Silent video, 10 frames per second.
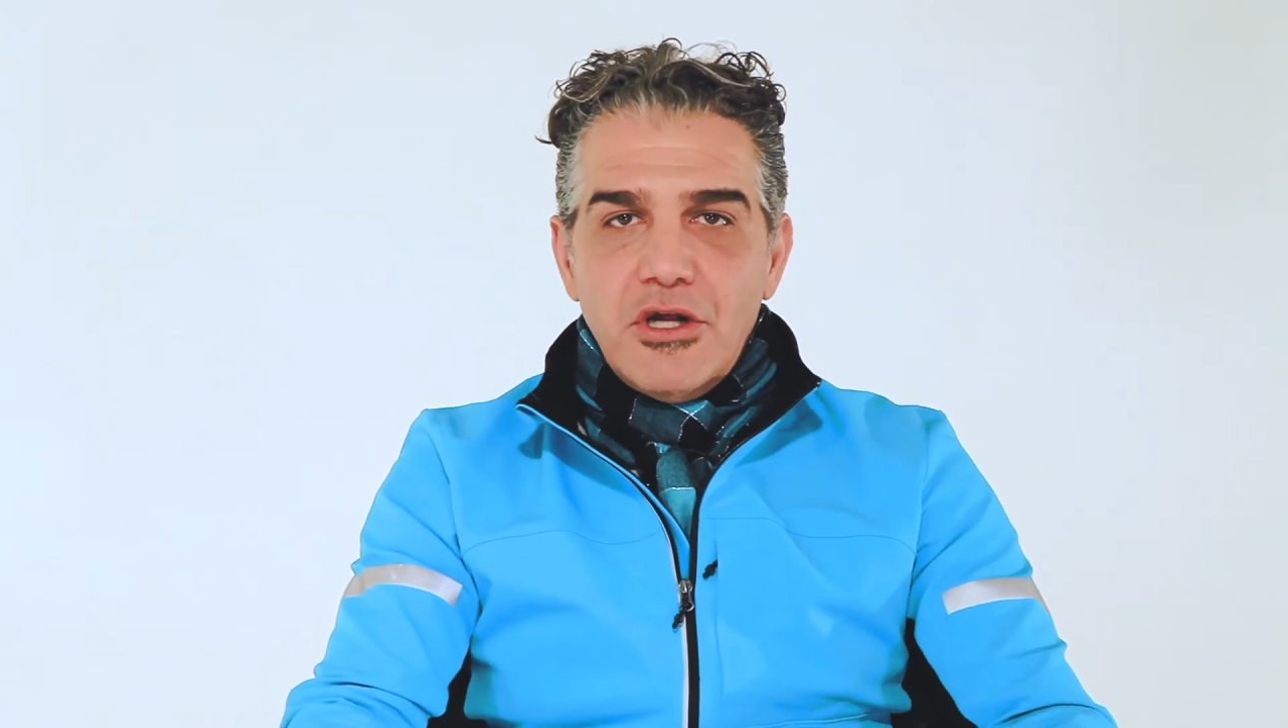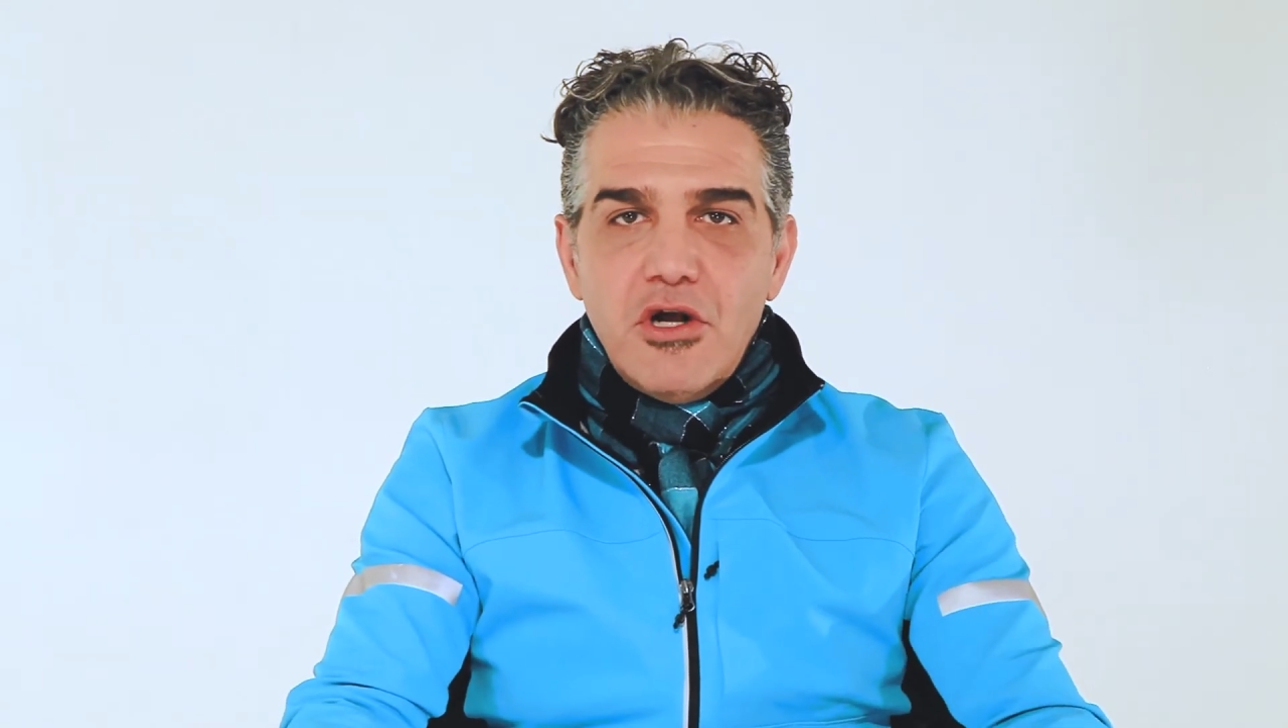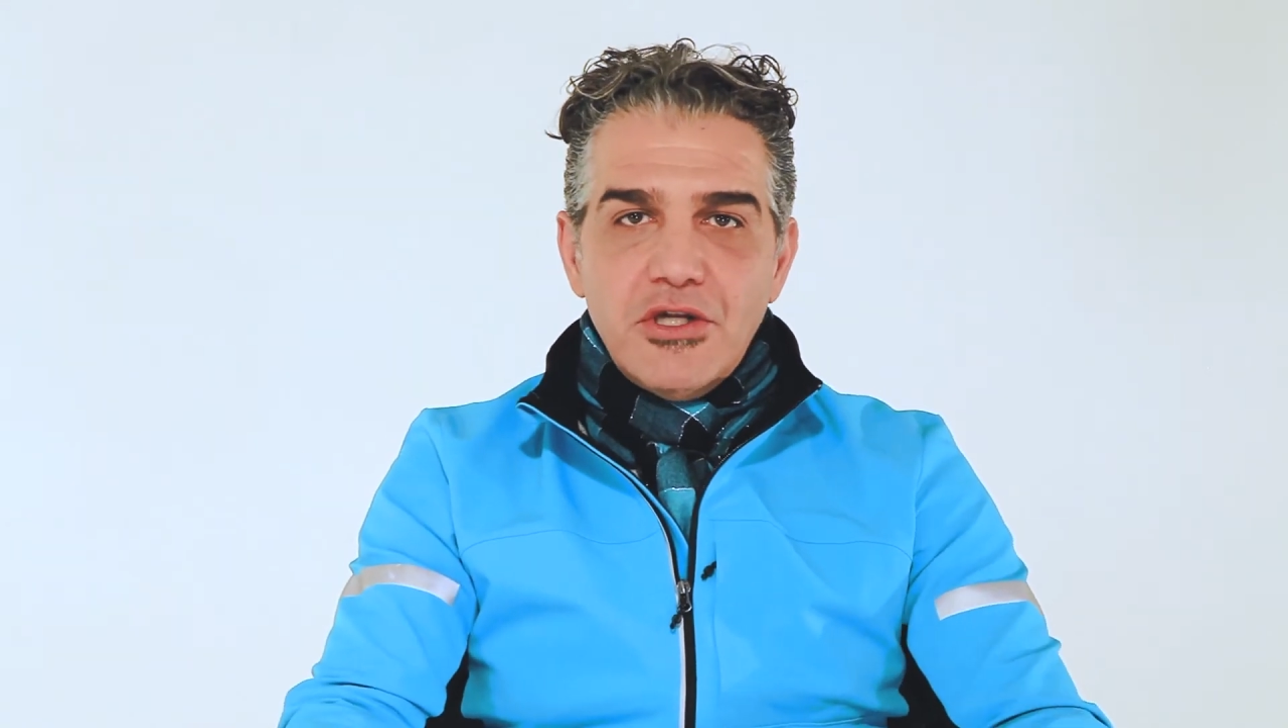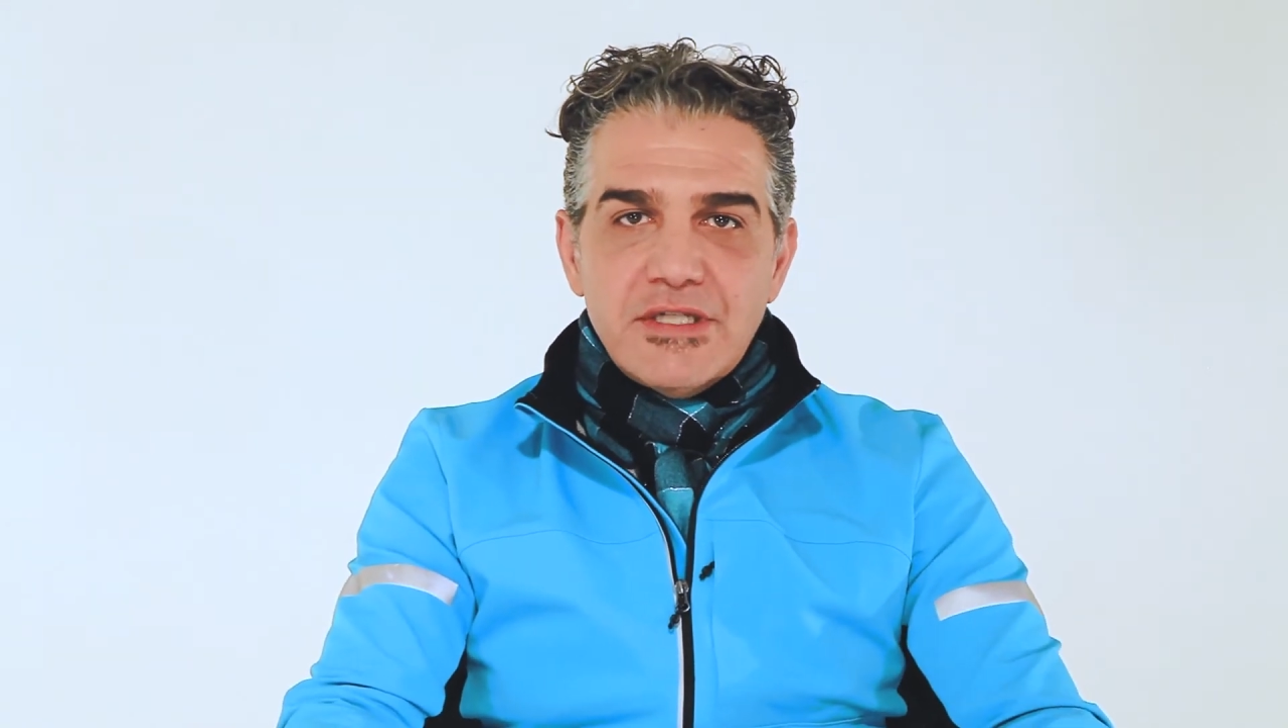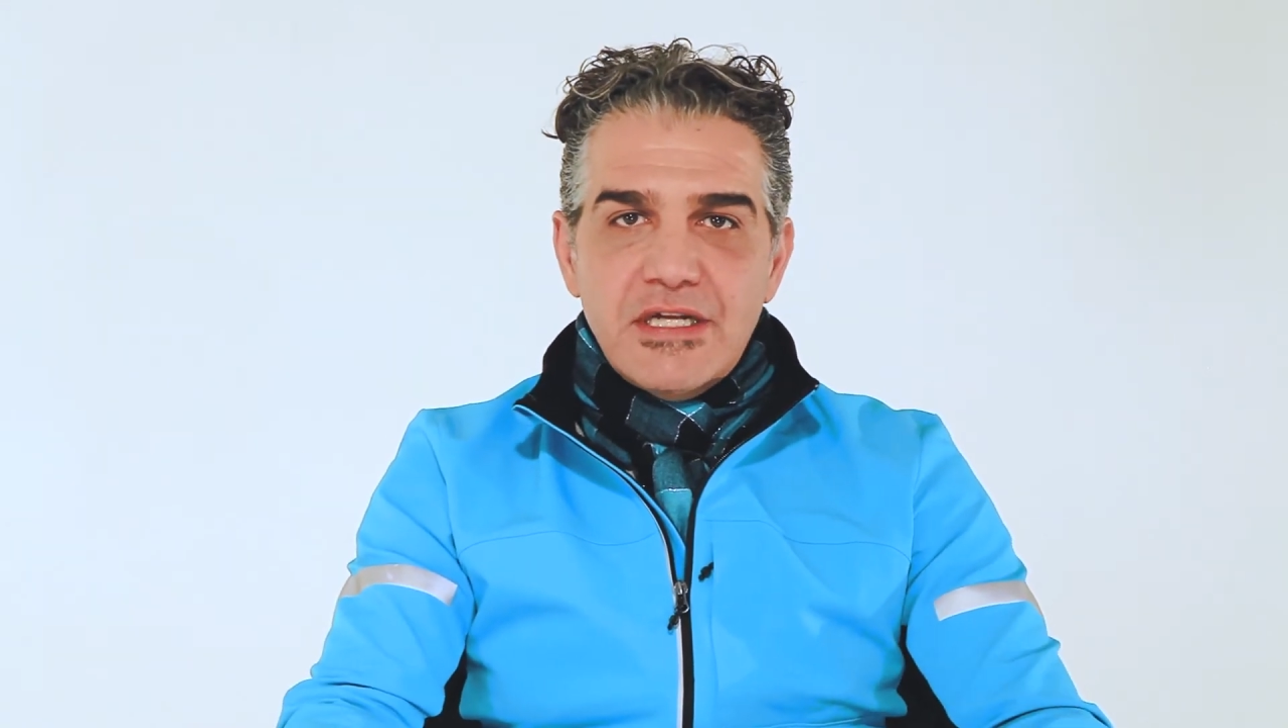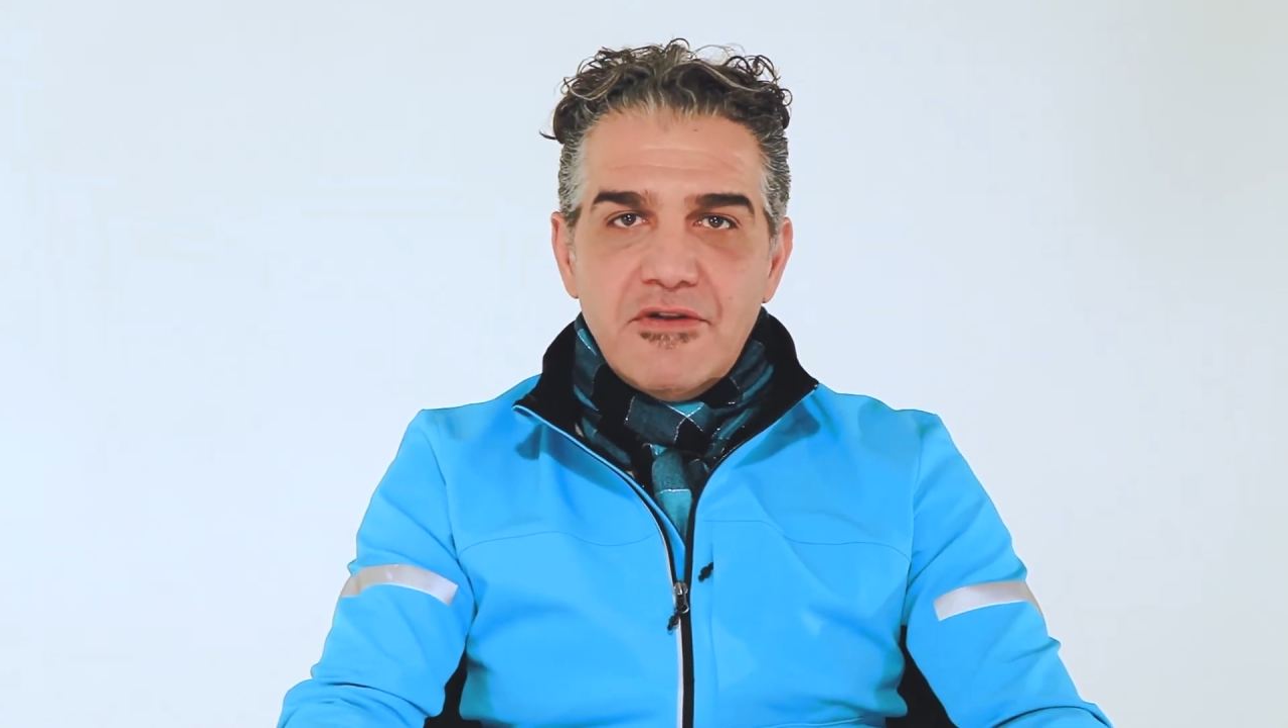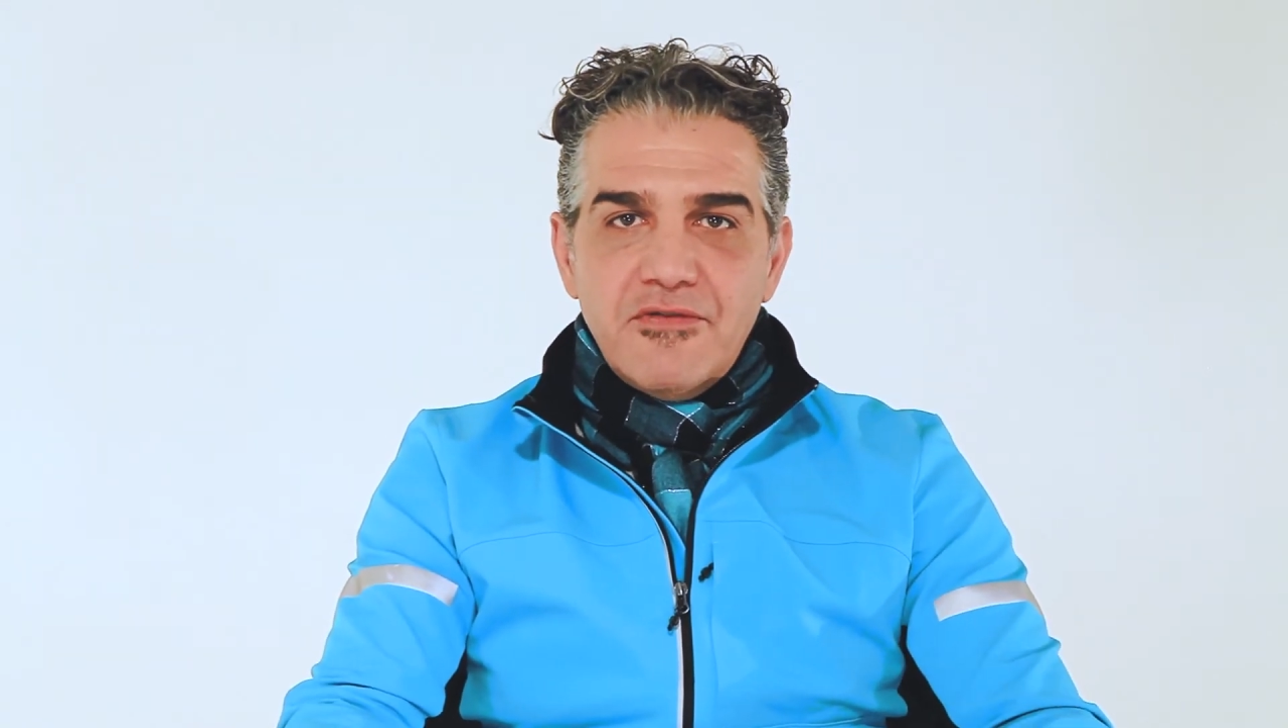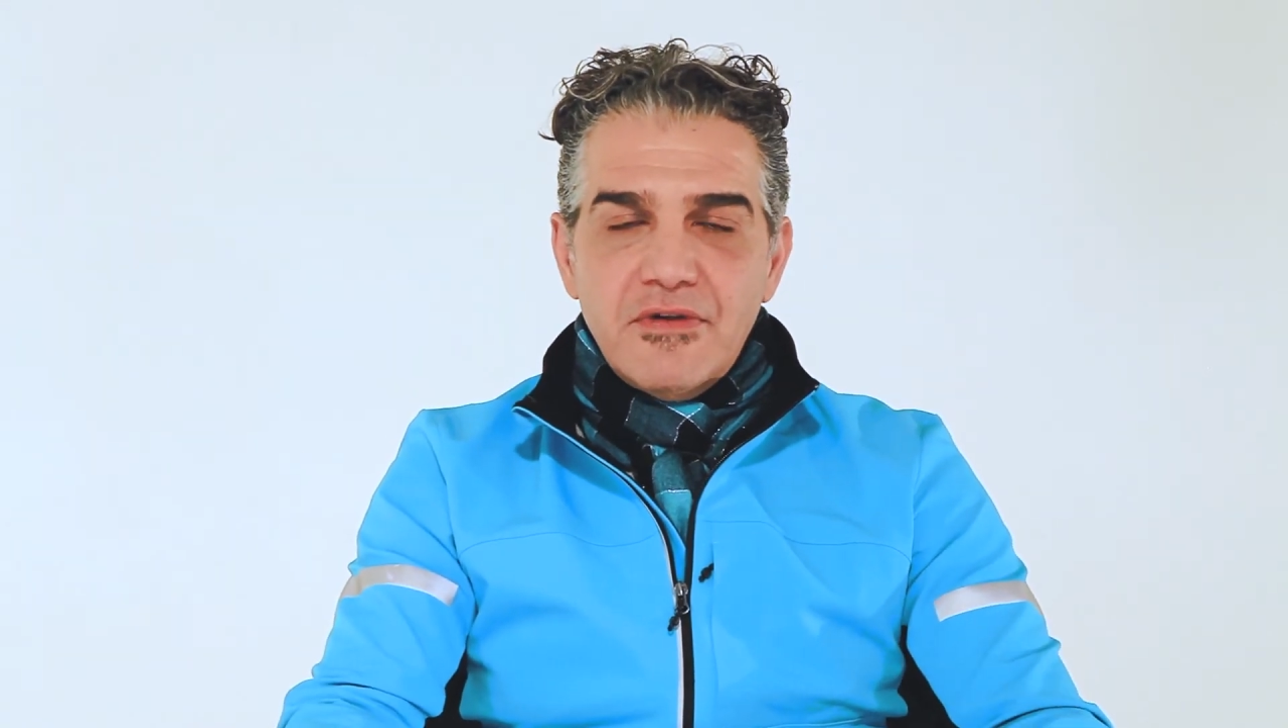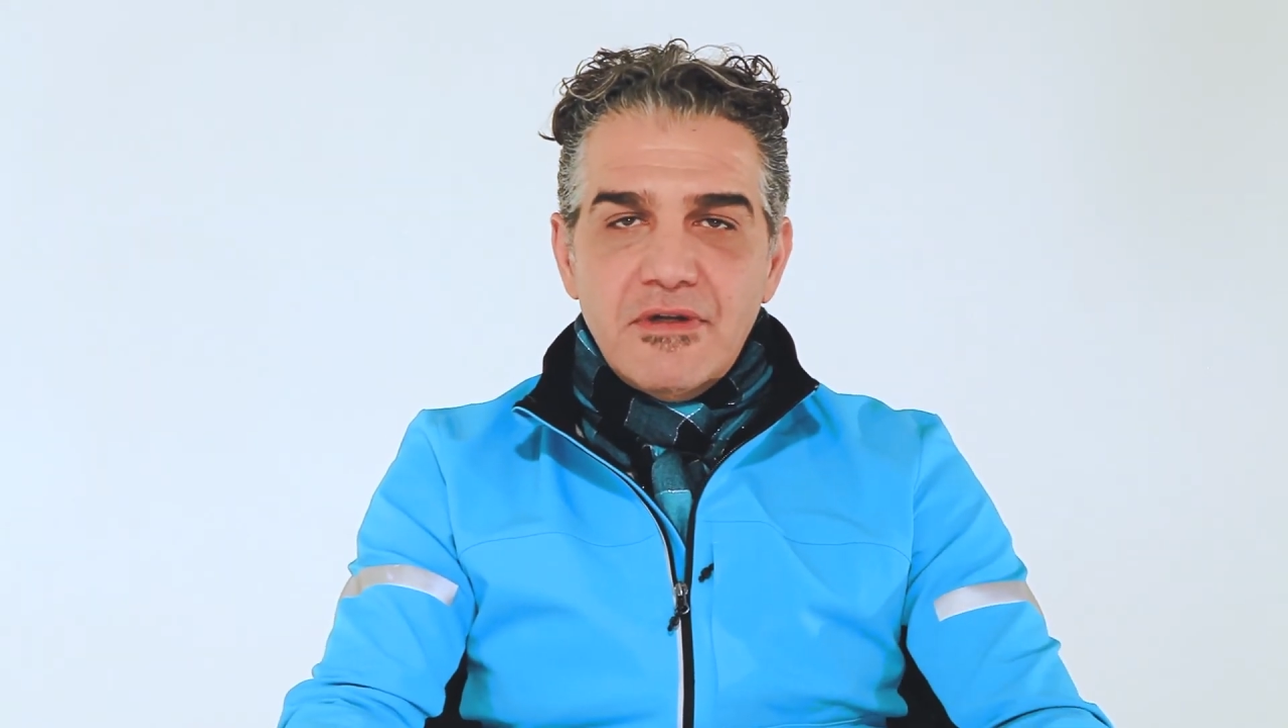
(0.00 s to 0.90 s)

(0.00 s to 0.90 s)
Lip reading: call yourself.